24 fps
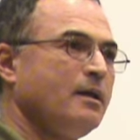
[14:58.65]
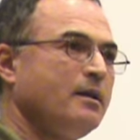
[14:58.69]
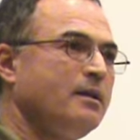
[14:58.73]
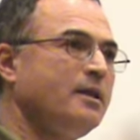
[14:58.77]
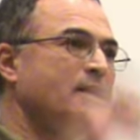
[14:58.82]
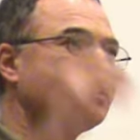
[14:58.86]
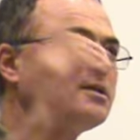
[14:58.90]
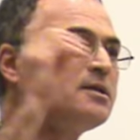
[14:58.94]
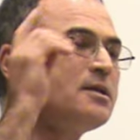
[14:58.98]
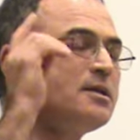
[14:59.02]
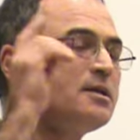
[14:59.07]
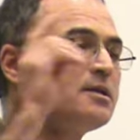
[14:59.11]

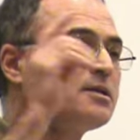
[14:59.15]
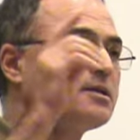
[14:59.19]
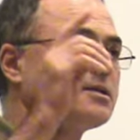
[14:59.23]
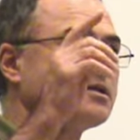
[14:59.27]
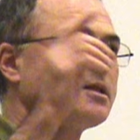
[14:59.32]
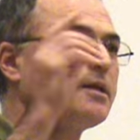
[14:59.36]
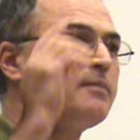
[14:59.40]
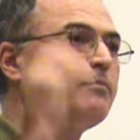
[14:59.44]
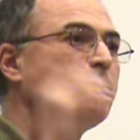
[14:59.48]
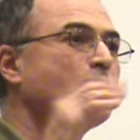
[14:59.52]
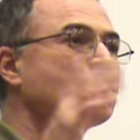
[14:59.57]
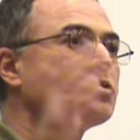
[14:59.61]
This
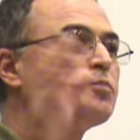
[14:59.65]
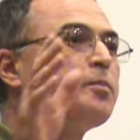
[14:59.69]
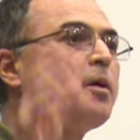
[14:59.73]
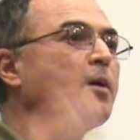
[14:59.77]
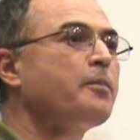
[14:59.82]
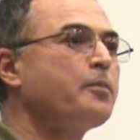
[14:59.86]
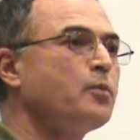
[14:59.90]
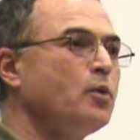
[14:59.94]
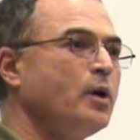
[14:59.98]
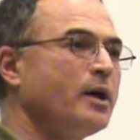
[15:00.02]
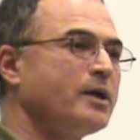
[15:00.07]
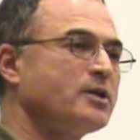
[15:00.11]
is the most
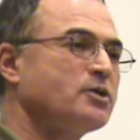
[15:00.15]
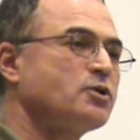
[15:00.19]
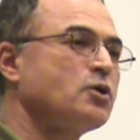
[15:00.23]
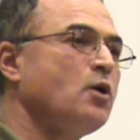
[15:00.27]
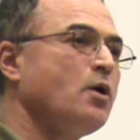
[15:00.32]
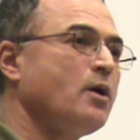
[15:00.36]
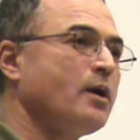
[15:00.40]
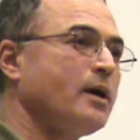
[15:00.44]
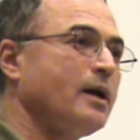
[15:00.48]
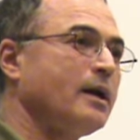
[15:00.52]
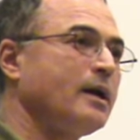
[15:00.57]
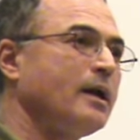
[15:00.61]
popular
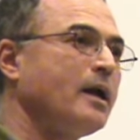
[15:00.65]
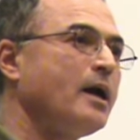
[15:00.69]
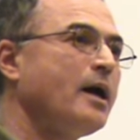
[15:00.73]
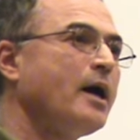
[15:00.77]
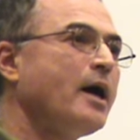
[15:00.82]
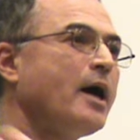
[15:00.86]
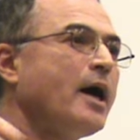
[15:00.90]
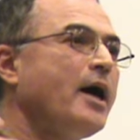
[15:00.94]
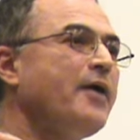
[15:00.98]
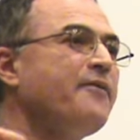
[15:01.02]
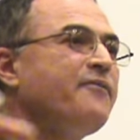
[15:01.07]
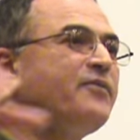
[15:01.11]
slogan.
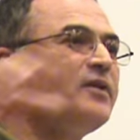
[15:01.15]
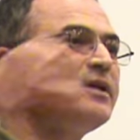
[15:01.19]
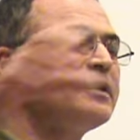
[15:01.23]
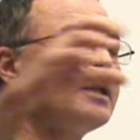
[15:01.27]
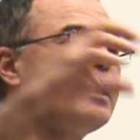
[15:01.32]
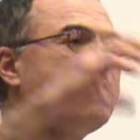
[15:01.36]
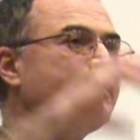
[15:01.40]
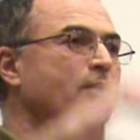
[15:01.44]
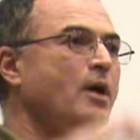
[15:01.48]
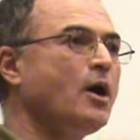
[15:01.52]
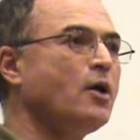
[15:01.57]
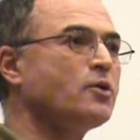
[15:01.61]
Every
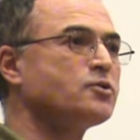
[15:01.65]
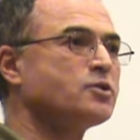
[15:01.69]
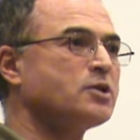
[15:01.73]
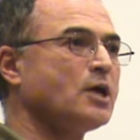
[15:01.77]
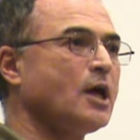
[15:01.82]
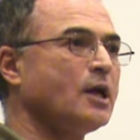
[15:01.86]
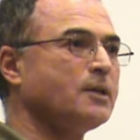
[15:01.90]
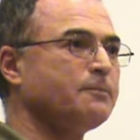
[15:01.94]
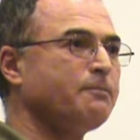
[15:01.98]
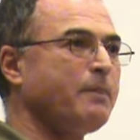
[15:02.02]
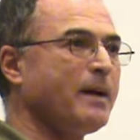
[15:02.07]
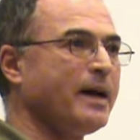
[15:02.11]
time
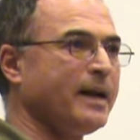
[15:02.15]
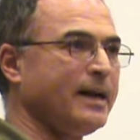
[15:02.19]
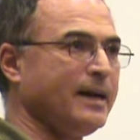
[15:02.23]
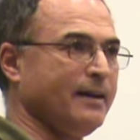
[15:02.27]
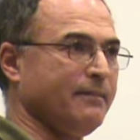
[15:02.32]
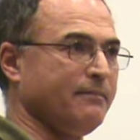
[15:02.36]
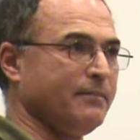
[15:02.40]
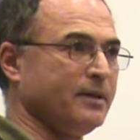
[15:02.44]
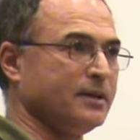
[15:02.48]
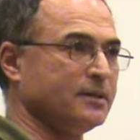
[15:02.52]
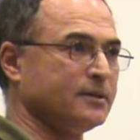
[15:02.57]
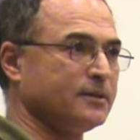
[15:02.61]
outside
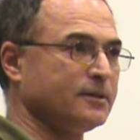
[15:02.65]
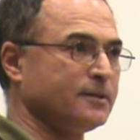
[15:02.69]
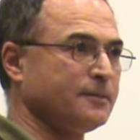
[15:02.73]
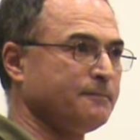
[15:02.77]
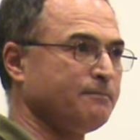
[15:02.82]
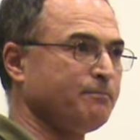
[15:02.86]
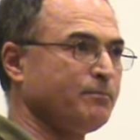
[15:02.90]
parliament,